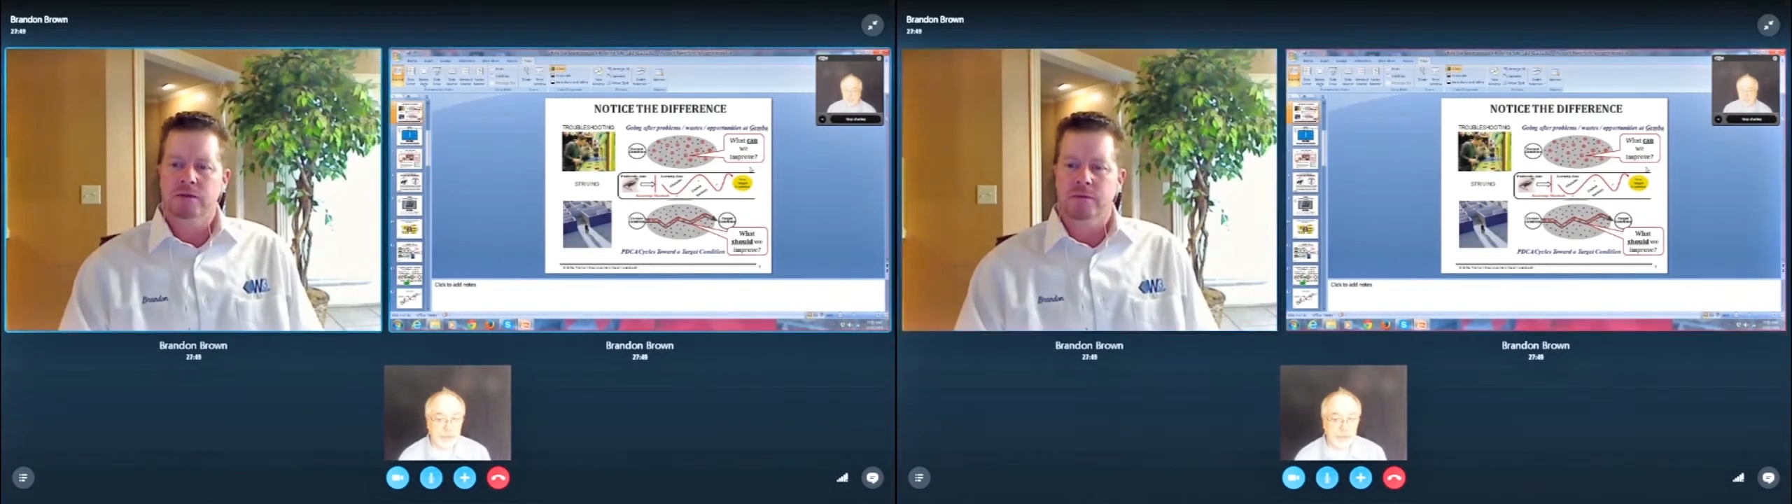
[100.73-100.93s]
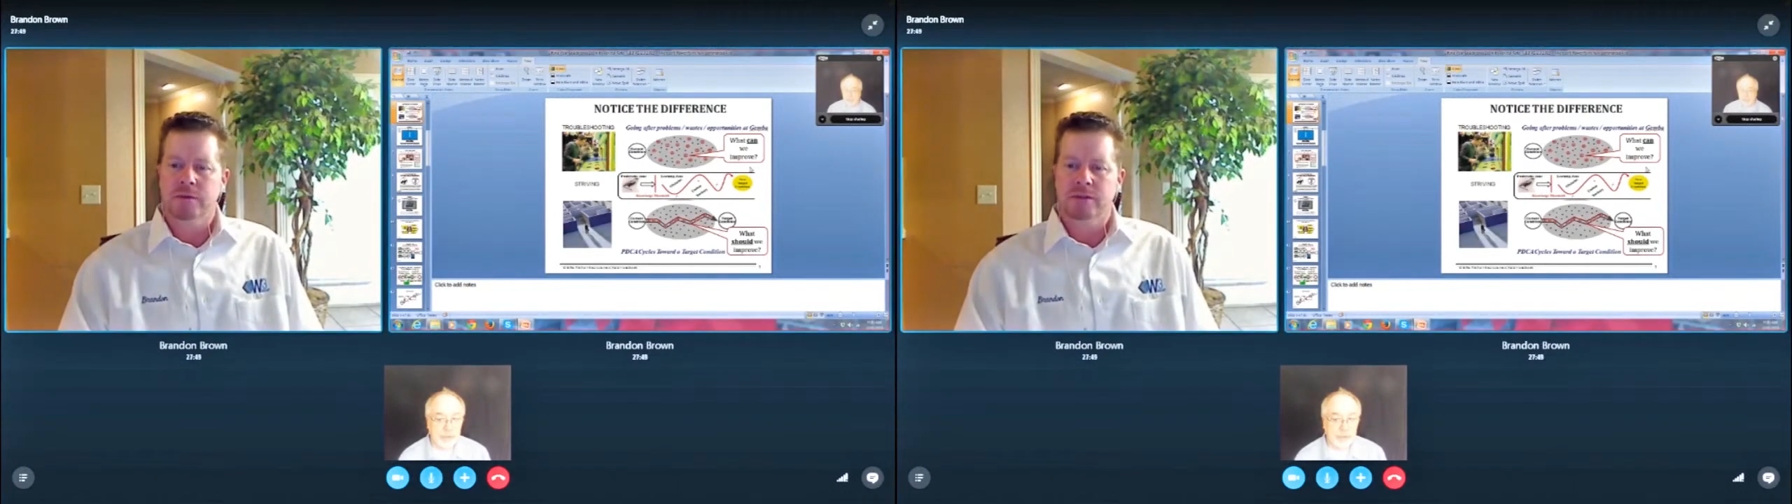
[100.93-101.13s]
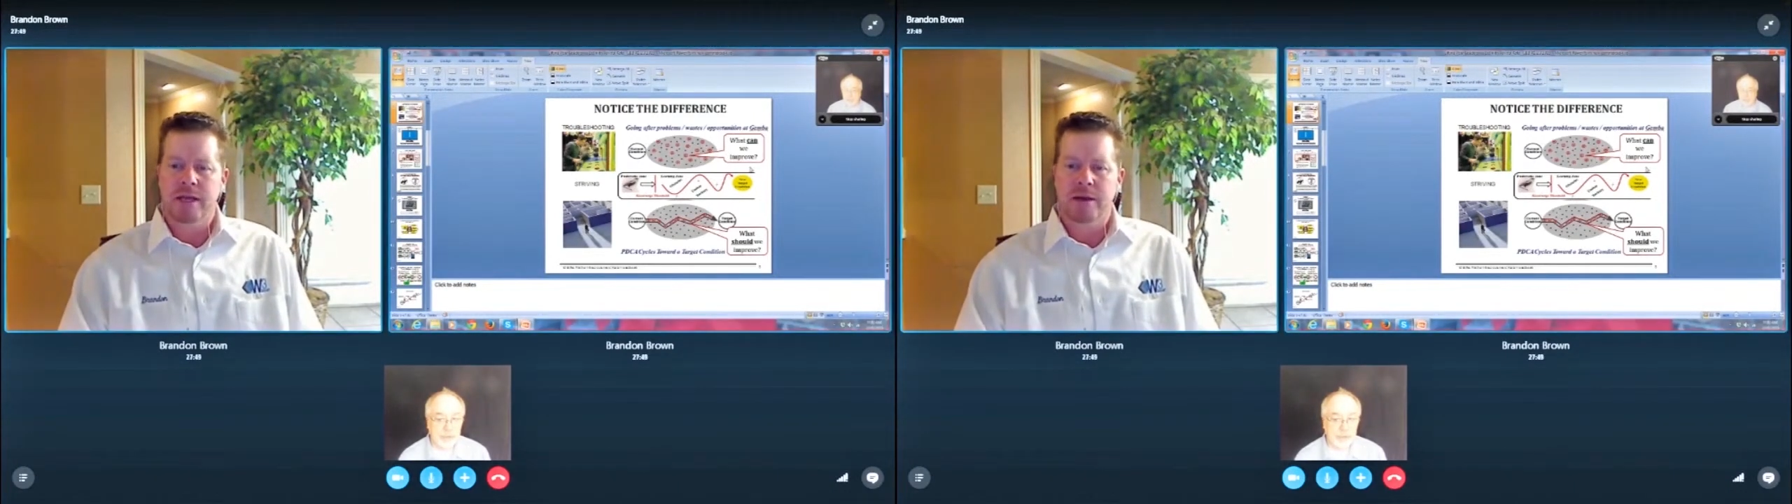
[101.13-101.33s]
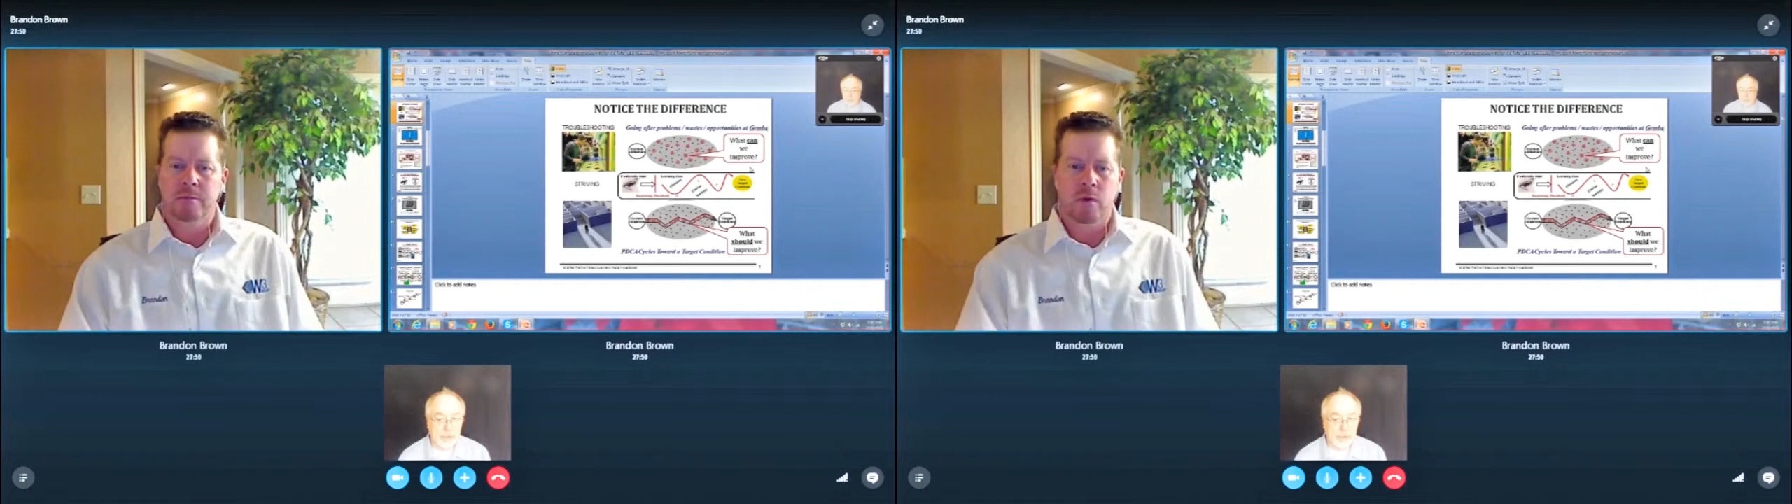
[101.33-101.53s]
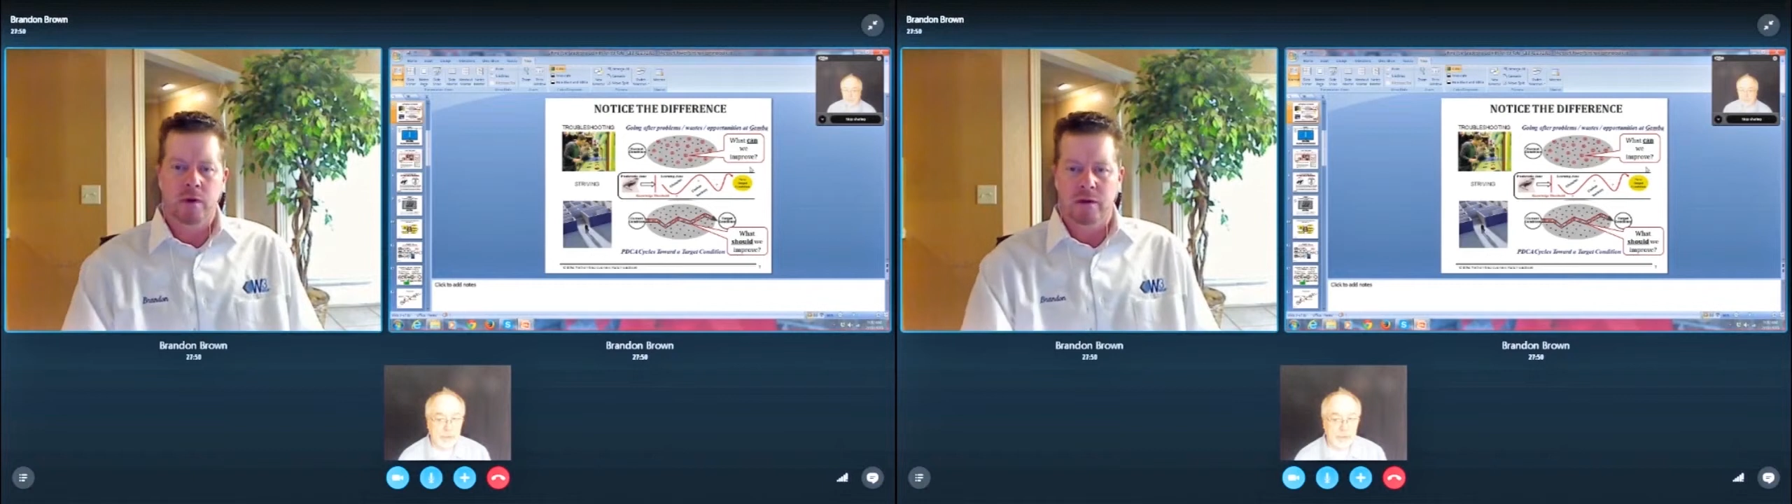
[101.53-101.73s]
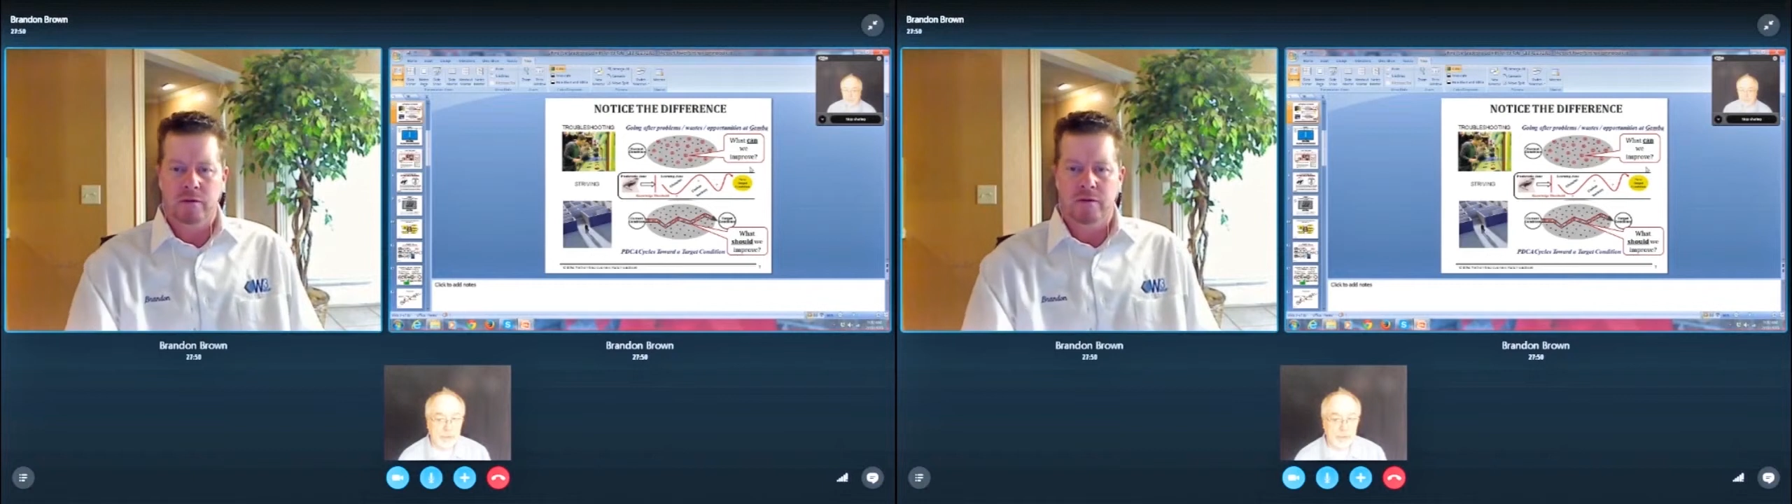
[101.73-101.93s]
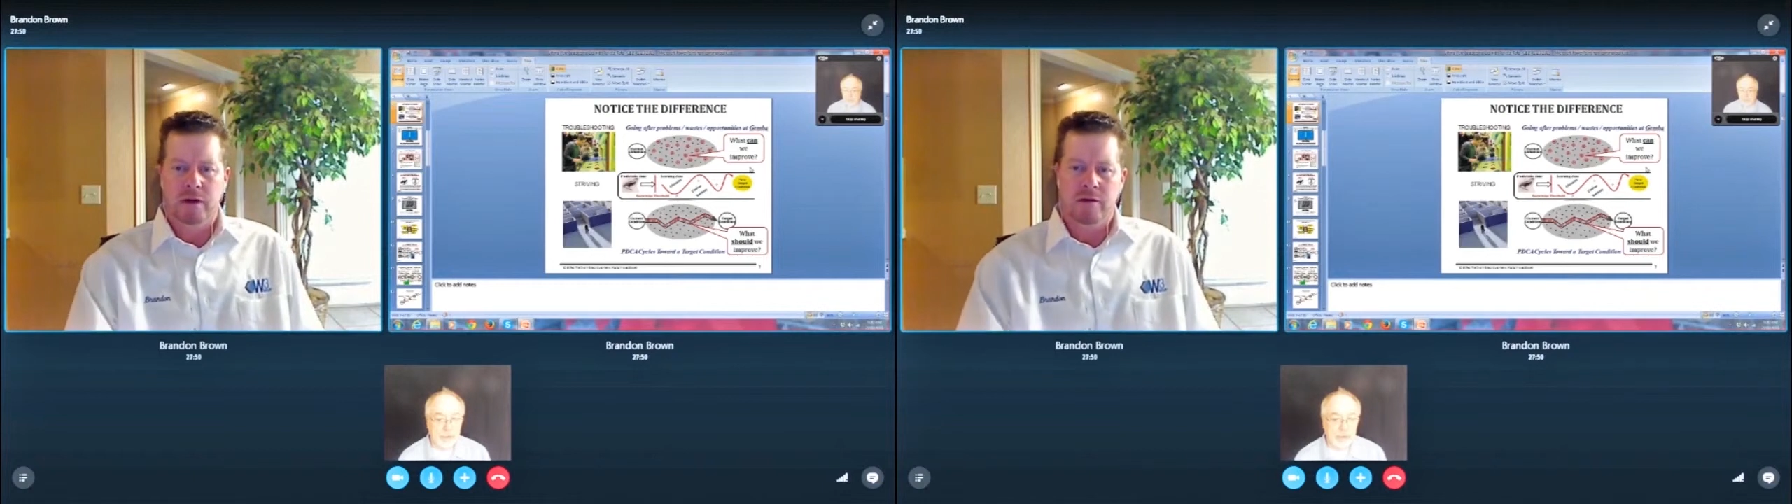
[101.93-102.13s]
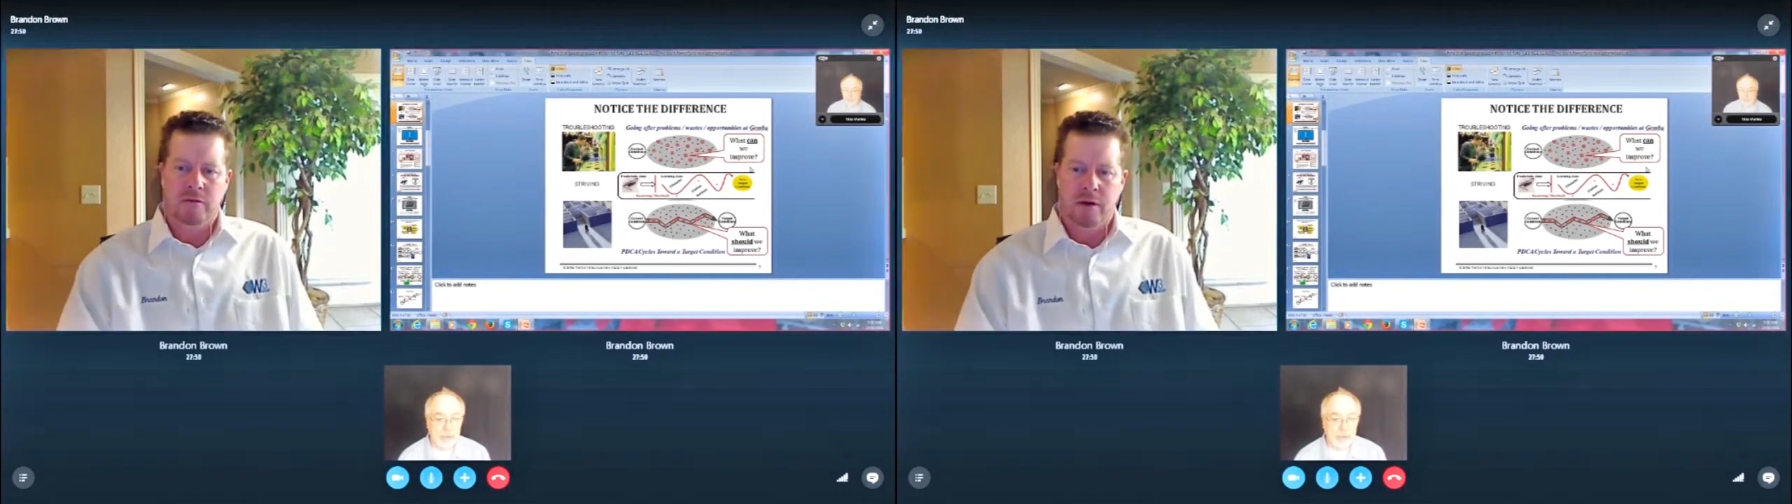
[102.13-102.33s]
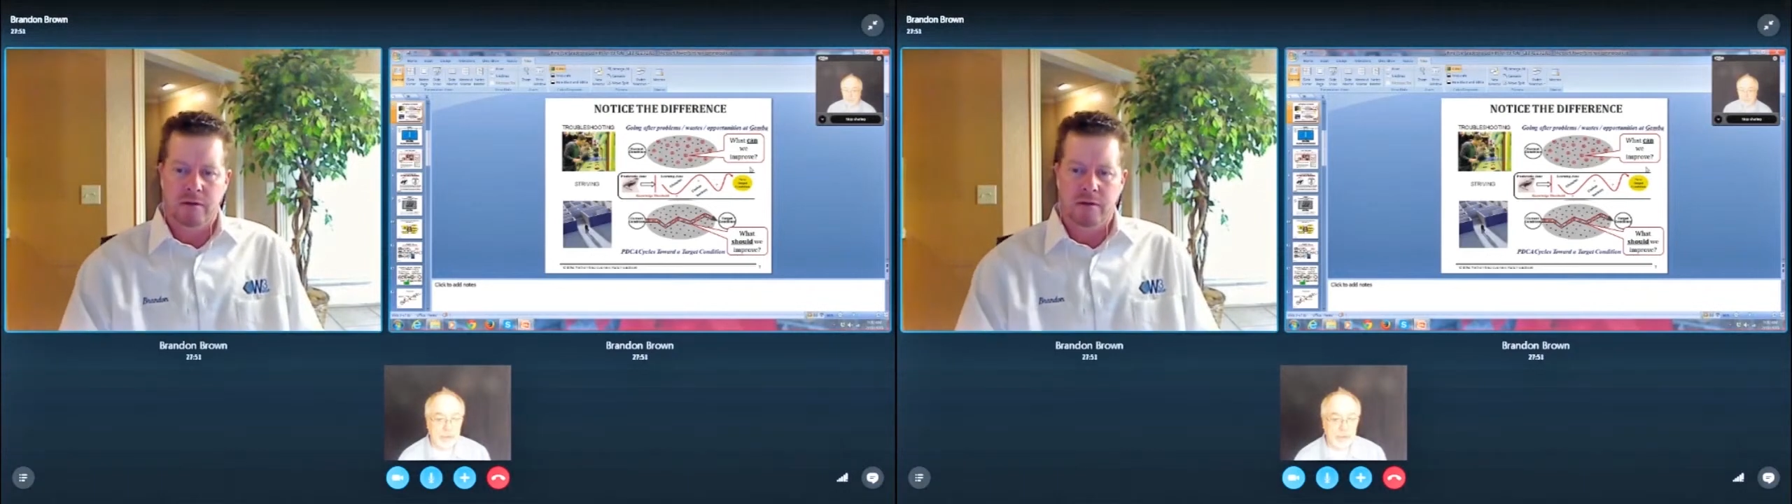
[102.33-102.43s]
from the standpoint of